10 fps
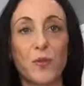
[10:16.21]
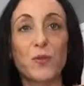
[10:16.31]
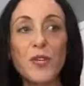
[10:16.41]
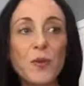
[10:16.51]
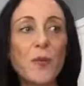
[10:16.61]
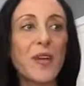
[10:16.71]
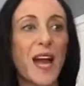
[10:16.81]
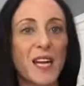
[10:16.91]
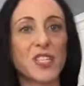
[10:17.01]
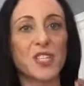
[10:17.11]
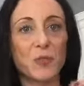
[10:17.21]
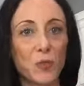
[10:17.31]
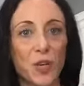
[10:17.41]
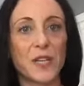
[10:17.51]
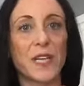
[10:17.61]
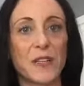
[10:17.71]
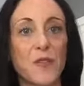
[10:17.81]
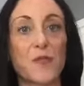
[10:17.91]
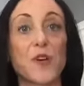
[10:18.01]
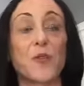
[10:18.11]
We will be actually working
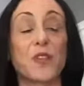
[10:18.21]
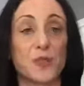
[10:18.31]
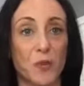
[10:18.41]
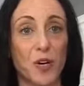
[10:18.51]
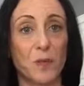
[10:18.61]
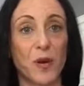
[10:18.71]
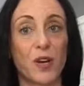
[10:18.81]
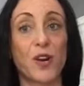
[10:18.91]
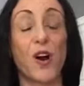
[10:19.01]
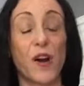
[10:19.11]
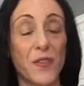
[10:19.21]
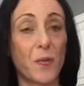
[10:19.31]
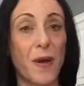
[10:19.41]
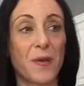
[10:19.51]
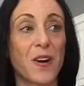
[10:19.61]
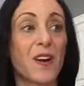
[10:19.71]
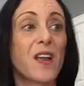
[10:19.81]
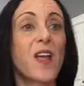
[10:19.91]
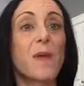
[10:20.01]
through this workbook on the webinar,